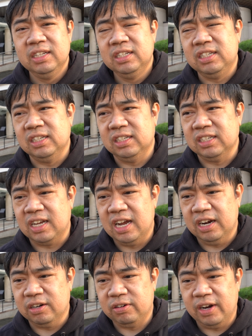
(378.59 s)
to kind
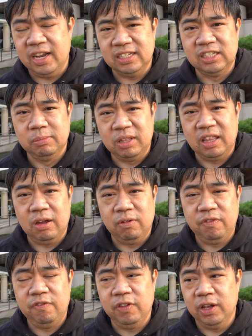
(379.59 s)
of create something that would
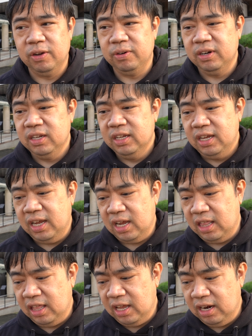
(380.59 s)
float.
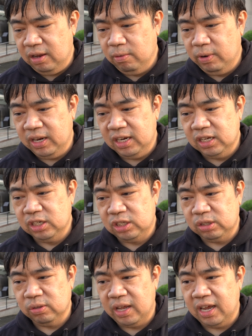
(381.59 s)
And then it went
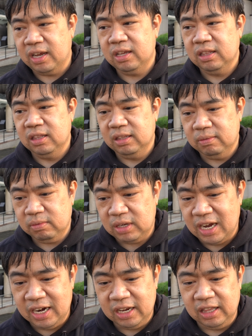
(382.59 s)
into like
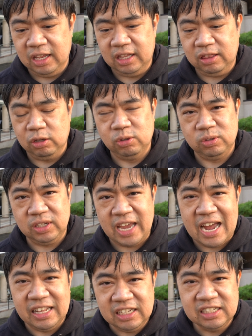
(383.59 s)
kind of like those
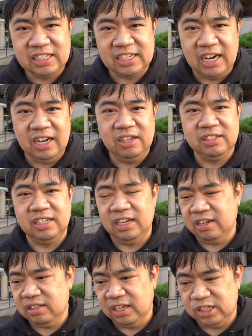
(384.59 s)
galleon styles, like
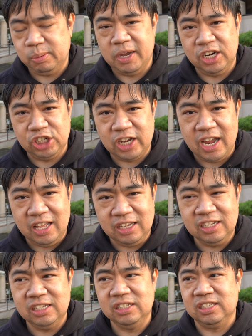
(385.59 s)
Spanish
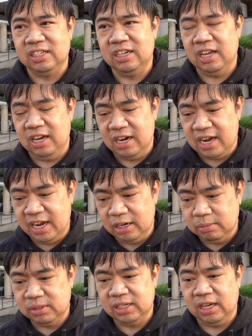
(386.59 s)
galleons and
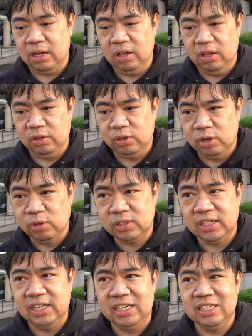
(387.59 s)
items like along those
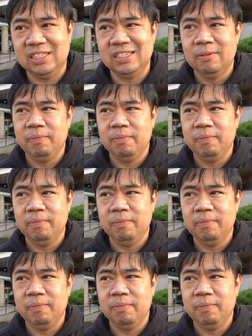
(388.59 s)
lines.